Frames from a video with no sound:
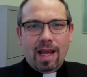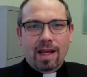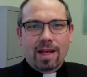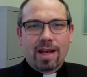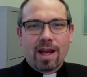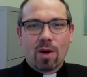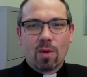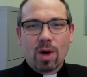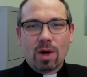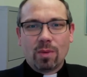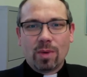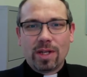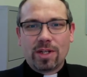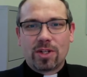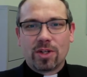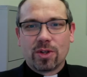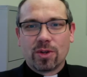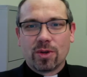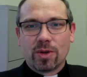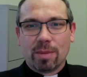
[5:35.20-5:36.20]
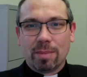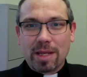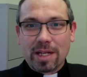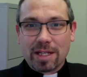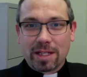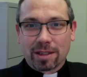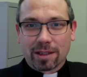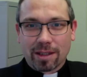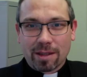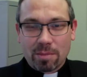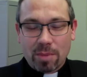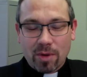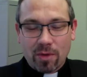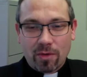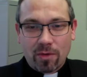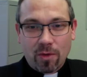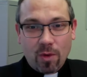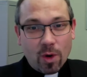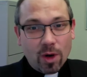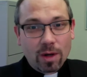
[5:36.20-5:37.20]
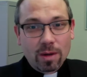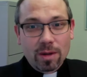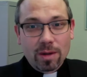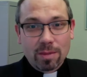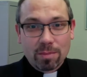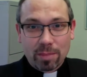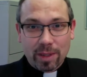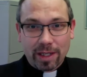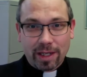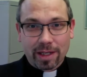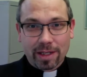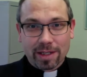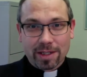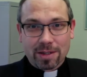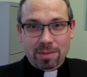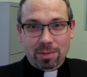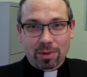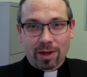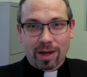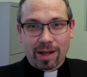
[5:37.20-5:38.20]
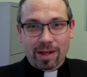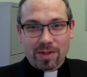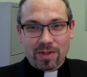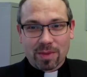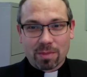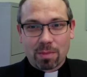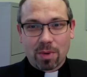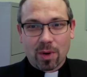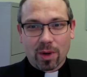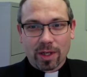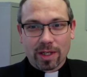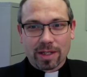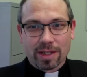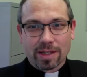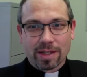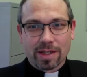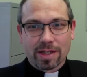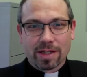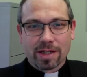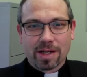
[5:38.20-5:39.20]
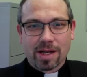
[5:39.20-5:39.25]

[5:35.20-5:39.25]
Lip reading: Now, what we do immediately before beginning to pray is important.